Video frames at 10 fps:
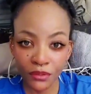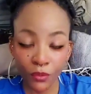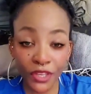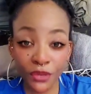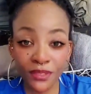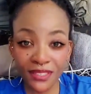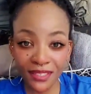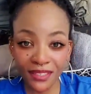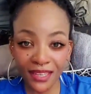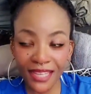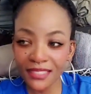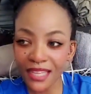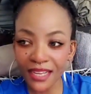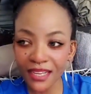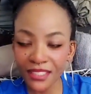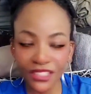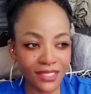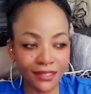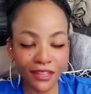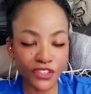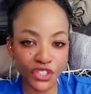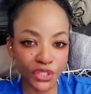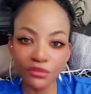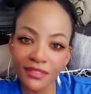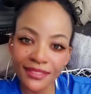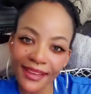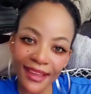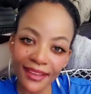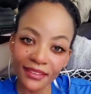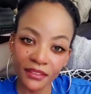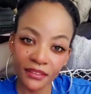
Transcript: When you sin, it's like just another Tuesday.